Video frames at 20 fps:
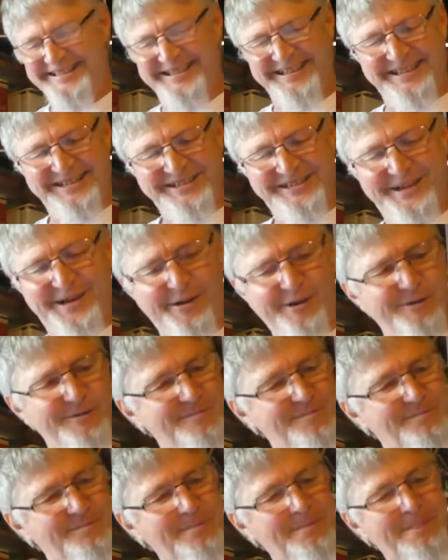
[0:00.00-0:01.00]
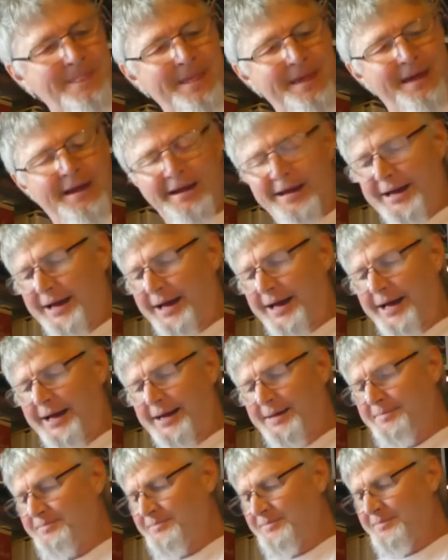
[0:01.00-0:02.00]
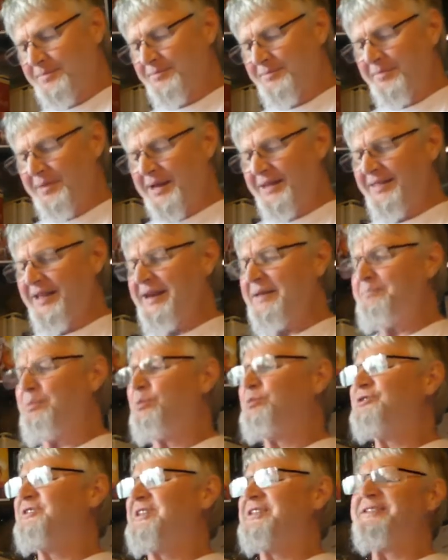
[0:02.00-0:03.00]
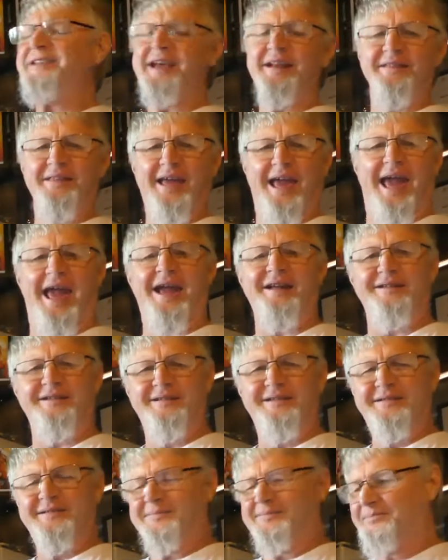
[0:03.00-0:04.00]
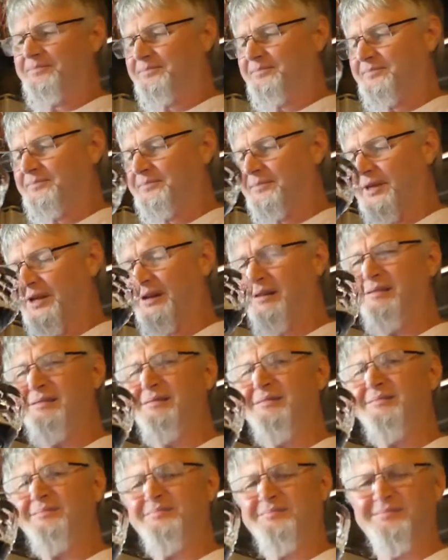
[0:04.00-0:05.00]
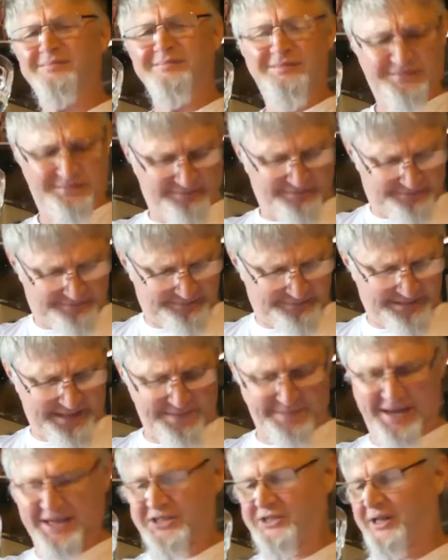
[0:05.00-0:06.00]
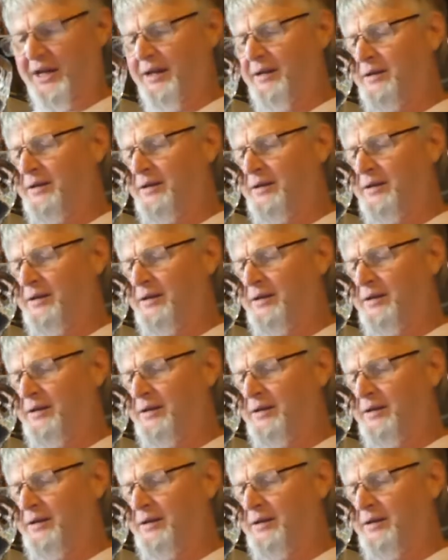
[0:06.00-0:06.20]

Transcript: So, but then he pulls these out of the hat. You know? Hey, Baxter.